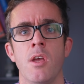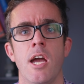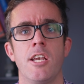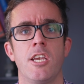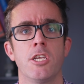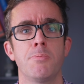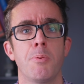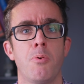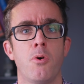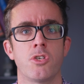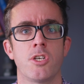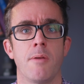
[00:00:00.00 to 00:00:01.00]
a
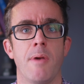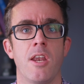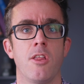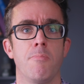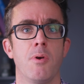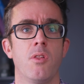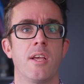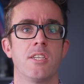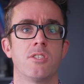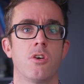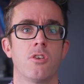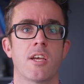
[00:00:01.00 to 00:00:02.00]
disproportionate amount of the building
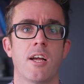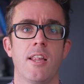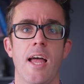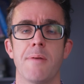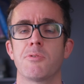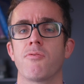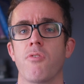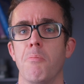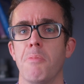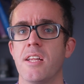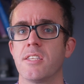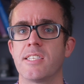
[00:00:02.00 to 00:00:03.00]
is not to collapse
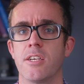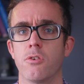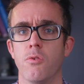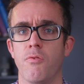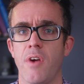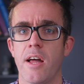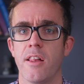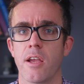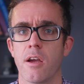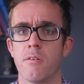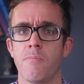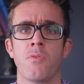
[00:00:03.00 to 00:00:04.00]
from that single
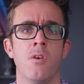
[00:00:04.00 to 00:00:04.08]
failure.